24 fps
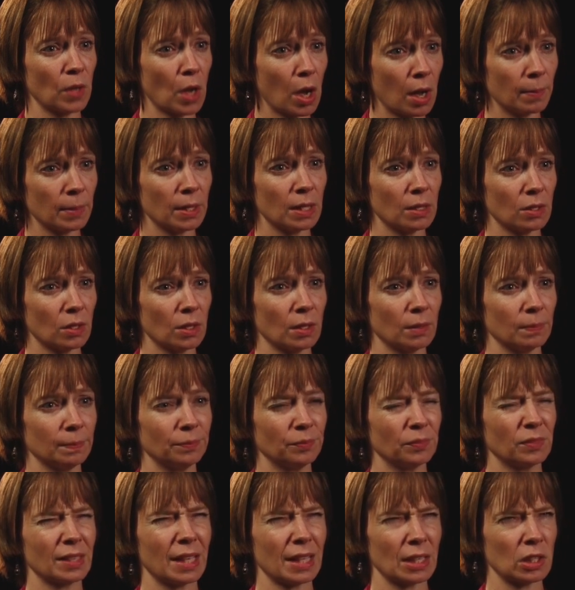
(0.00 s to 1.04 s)
NAMI, the
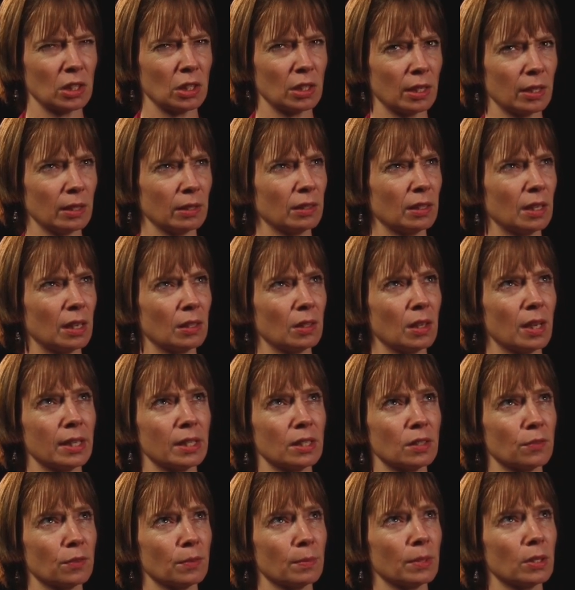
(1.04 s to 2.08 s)
National
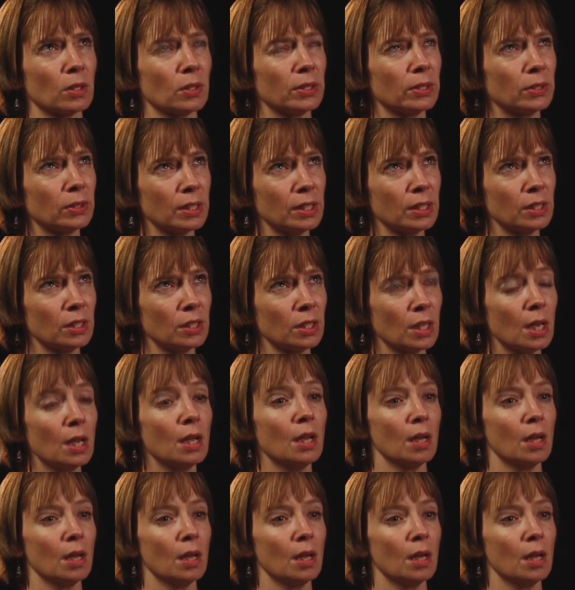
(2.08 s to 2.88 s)
Alliance for Mental Illness,